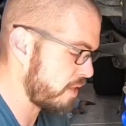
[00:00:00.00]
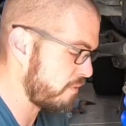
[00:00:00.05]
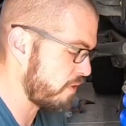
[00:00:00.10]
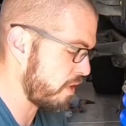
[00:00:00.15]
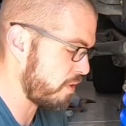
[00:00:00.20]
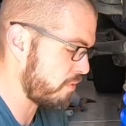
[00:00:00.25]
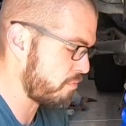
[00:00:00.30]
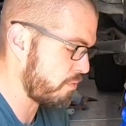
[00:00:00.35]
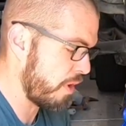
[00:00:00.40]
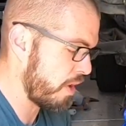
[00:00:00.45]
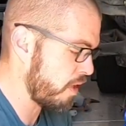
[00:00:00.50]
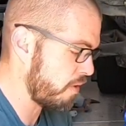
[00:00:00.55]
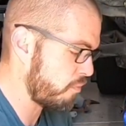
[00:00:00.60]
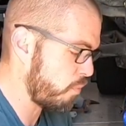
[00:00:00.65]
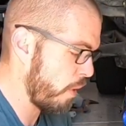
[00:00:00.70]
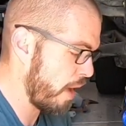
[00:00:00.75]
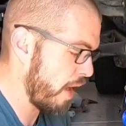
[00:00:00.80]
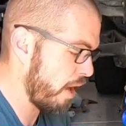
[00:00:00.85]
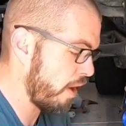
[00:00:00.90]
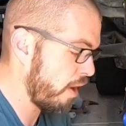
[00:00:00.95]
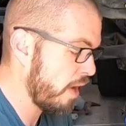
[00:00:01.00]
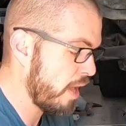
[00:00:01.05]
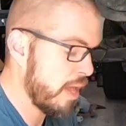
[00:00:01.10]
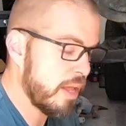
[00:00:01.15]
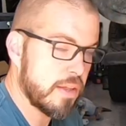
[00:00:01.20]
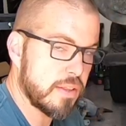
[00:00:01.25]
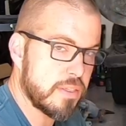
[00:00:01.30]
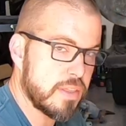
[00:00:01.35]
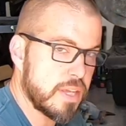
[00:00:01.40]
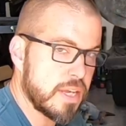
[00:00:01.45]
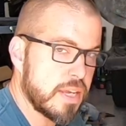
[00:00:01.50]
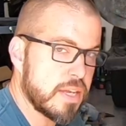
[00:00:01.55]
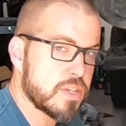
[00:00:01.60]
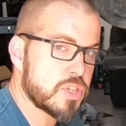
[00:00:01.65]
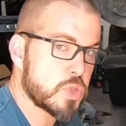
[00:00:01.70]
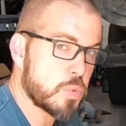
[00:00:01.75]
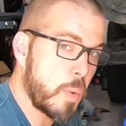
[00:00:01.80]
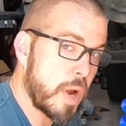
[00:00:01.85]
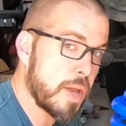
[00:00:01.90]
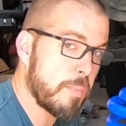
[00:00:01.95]
even in front of where the
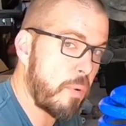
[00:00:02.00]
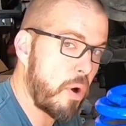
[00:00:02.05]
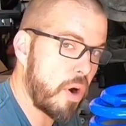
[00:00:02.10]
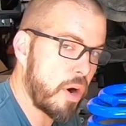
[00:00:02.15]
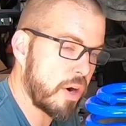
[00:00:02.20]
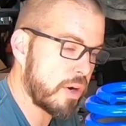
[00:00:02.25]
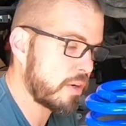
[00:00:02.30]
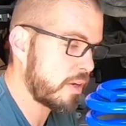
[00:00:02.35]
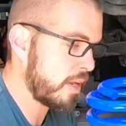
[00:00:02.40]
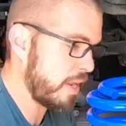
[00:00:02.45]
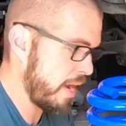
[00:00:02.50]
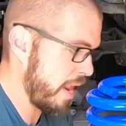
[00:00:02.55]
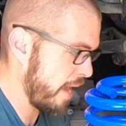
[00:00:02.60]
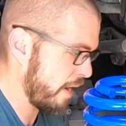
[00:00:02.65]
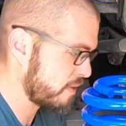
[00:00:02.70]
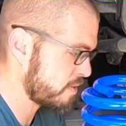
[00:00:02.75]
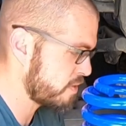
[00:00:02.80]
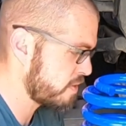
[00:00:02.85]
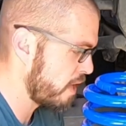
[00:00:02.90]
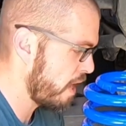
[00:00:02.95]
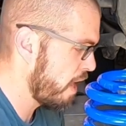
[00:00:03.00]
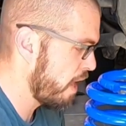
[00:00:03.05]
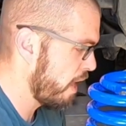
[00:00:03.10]
sway bar connects.